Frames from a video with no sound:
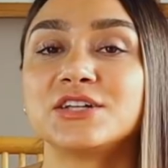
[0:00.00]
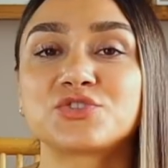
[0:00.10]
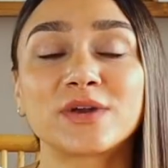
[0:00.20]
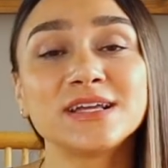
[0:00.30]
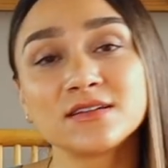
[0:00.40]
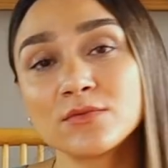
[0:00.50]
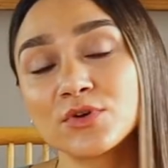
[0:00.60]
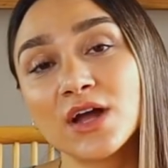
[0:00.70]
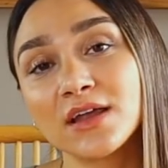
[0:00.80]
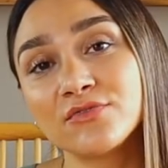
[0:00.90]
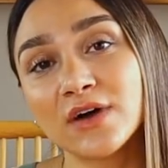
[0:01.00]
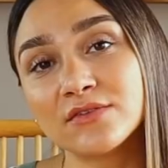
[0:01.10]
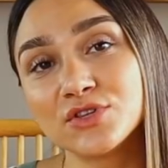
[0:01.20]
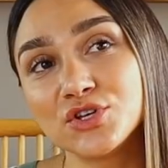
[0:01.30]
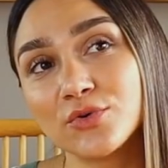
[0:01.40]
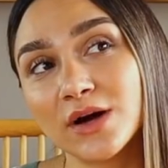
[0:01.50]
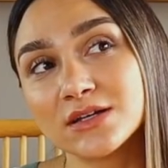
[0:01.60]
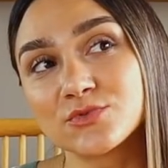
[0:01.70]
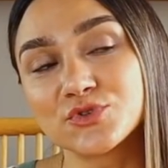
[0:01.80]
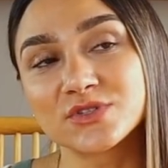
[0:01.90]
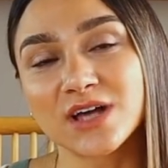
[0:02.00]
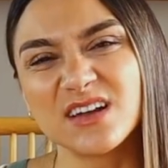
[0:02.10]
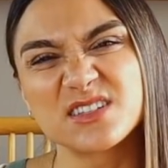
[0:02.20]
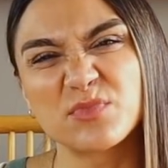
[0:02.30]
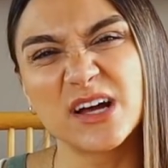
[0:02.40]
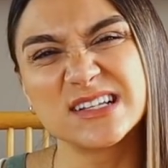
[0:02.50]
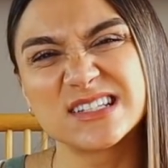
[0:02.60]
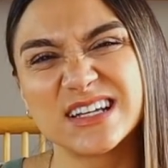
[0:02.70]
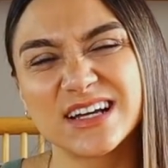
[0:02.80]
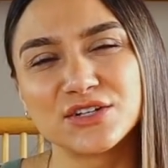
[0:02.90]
It's ranked number 95 in the US, which is kind of surprising.